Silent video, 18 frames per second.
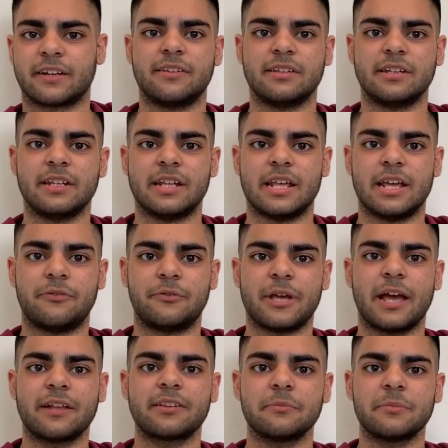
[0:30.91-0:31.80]
As in, if
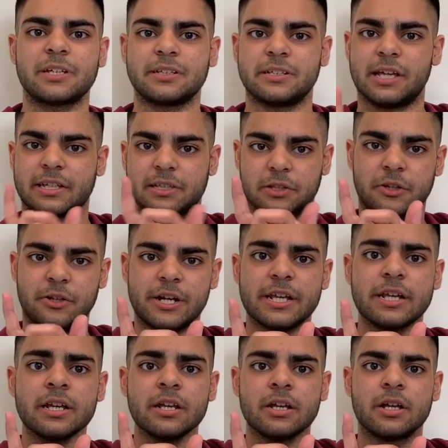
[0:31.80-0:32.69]
we had something like
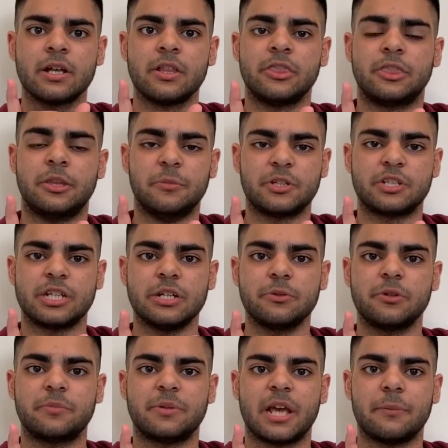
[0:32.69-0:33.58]
learning, the
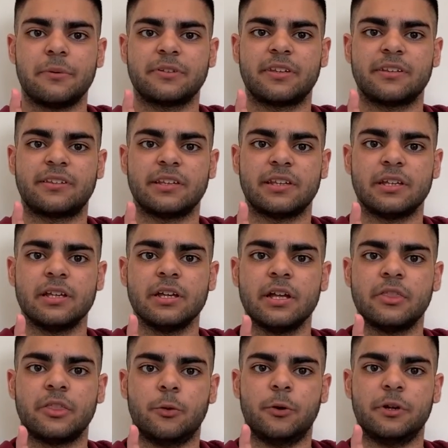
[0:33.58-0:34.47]
machine would be able to
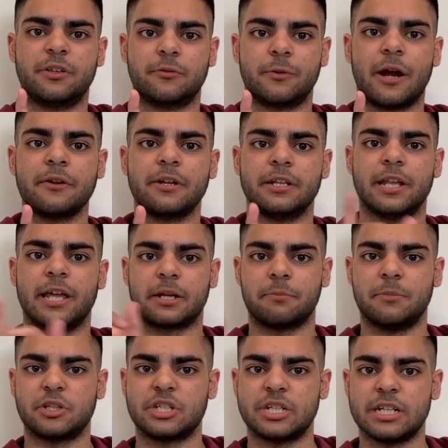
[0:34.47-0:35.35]
see the words around it,
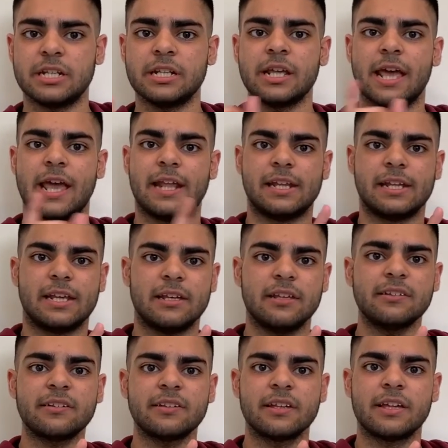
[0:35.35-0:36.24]
like machine and
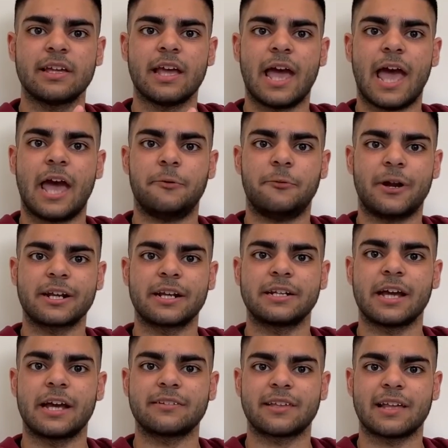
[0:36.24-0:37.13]
is, and
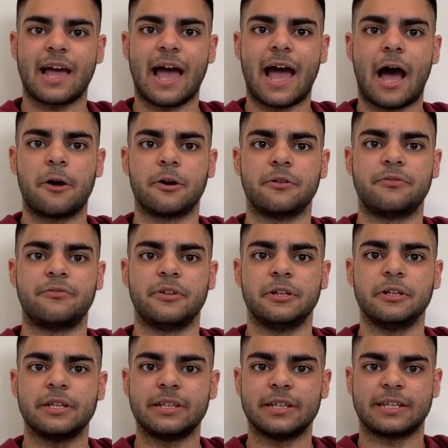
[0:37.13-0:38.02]
recognize how to
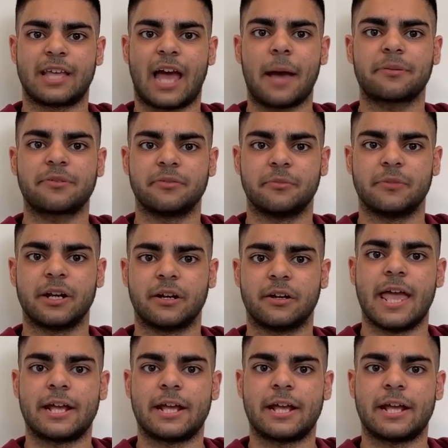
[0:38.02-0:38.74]
fill in the gaps from there.